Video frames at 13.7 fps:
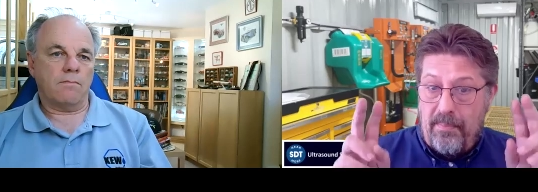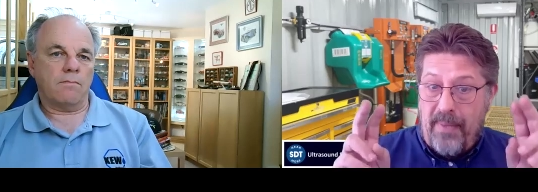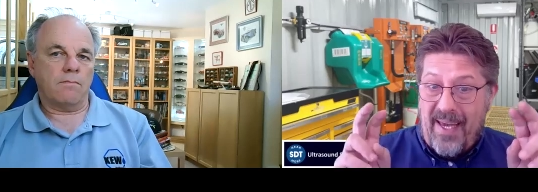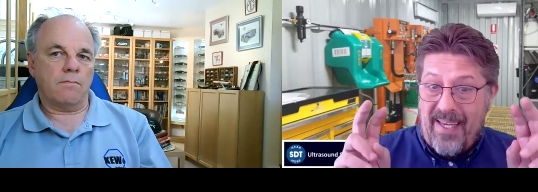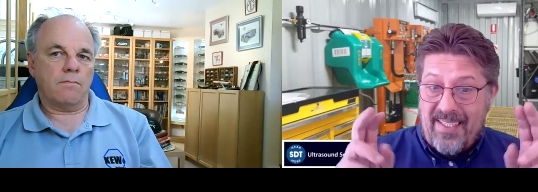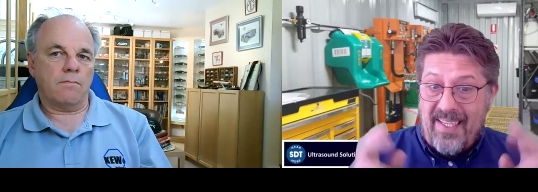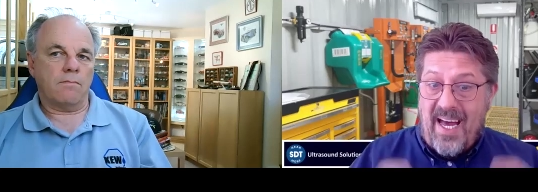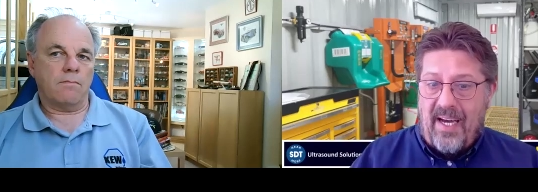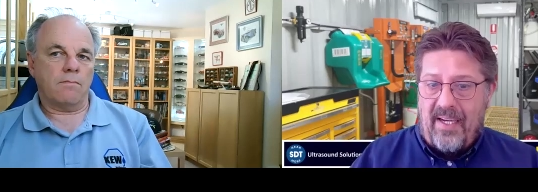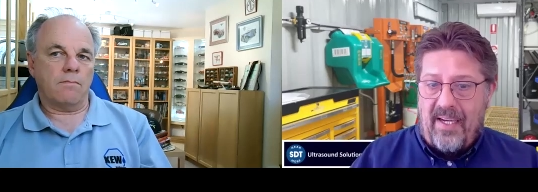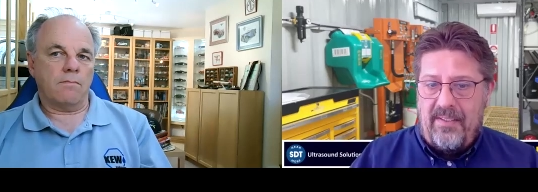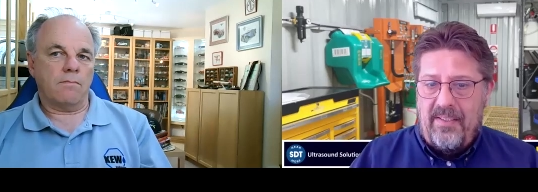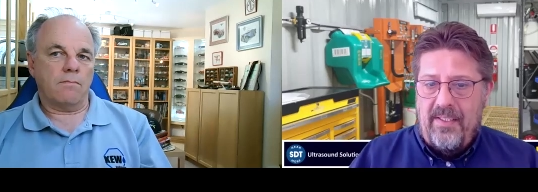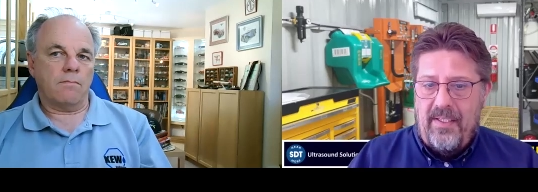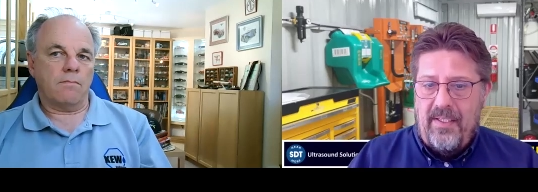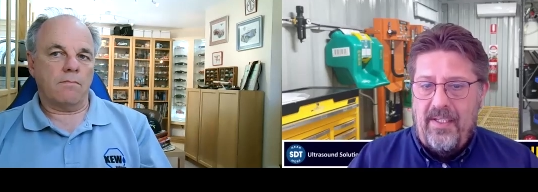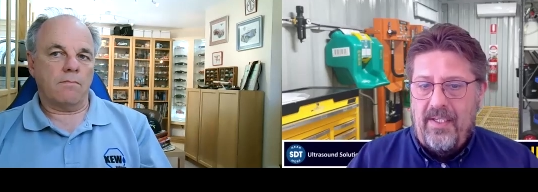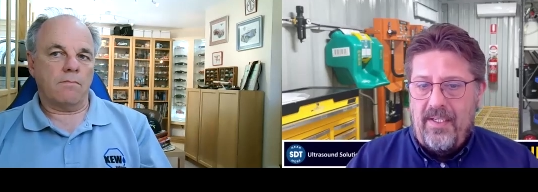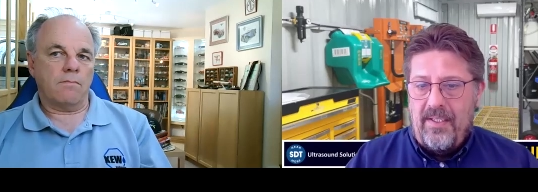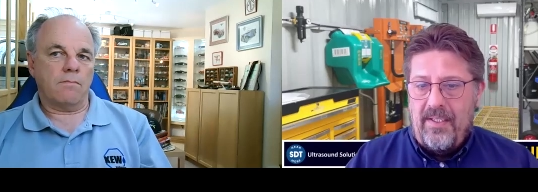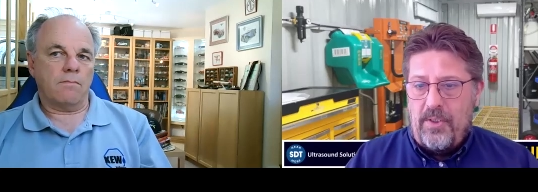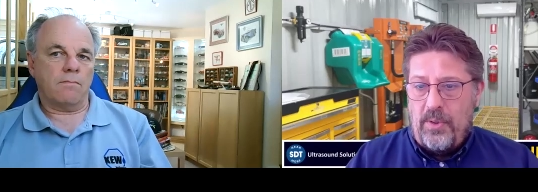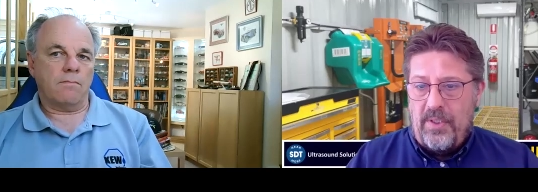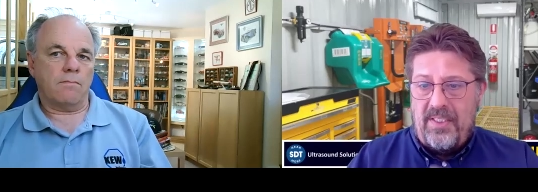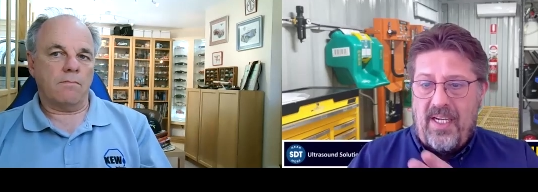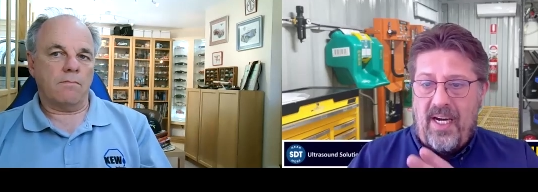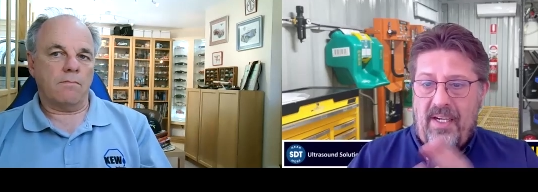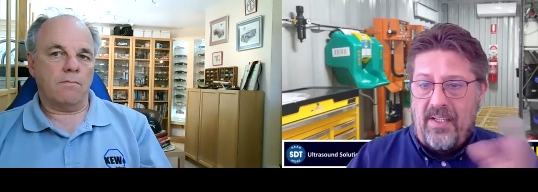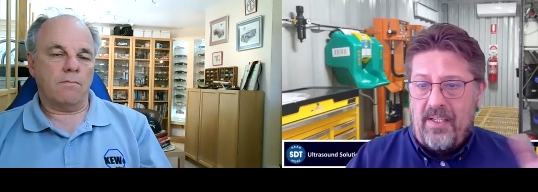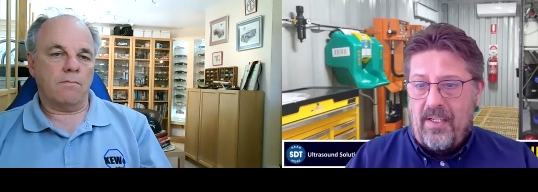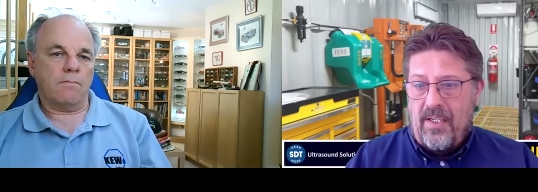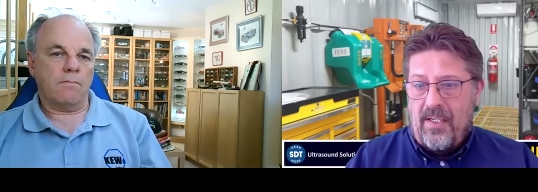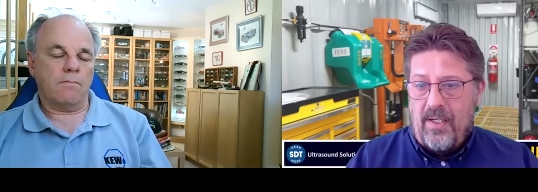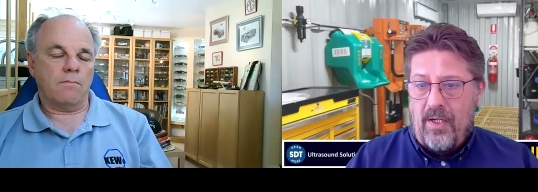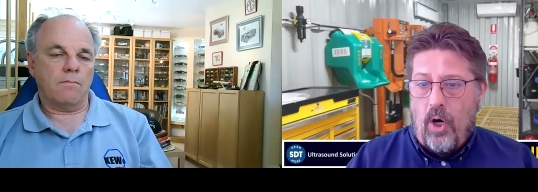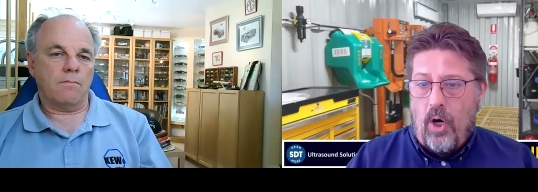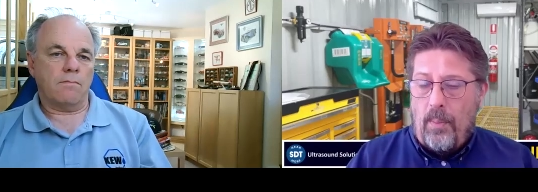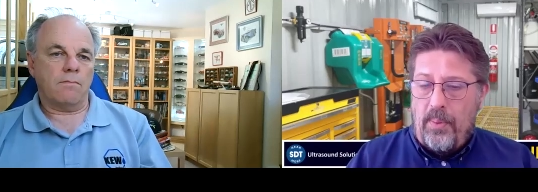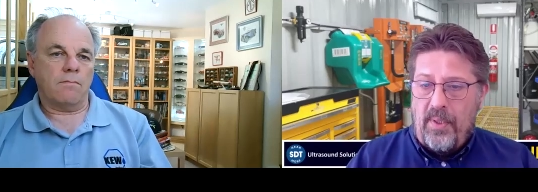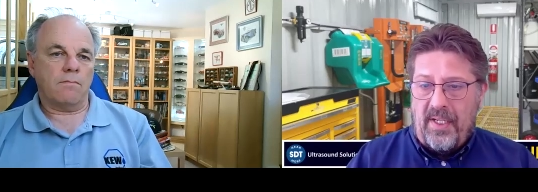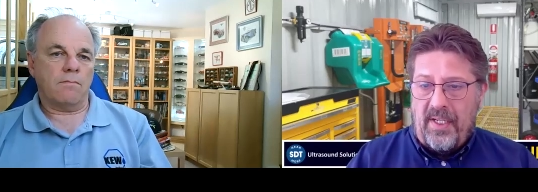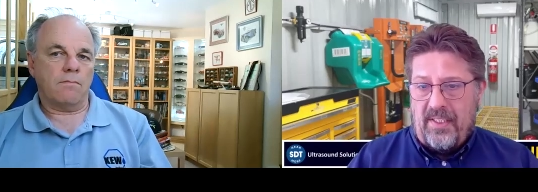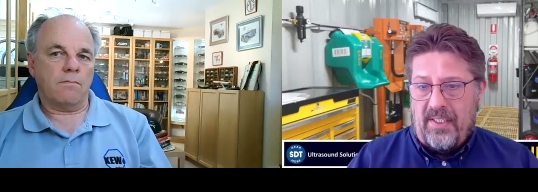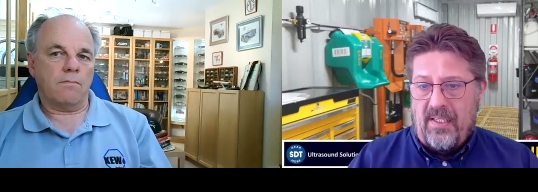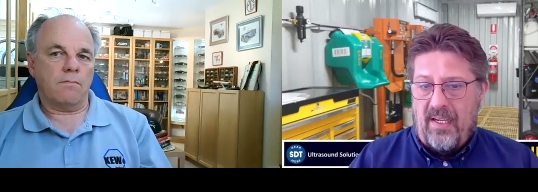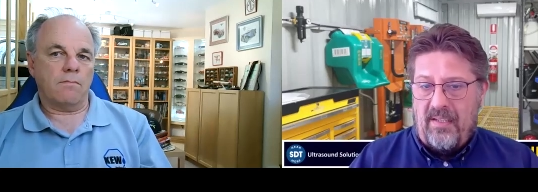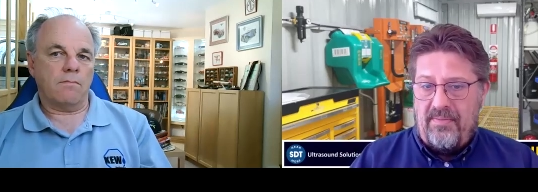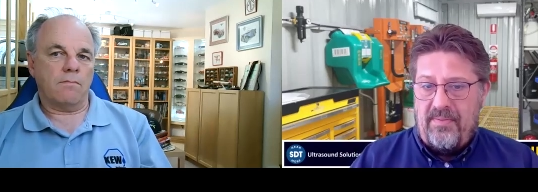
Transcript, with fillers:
Speaker 1: baseline to entire uh, operating life.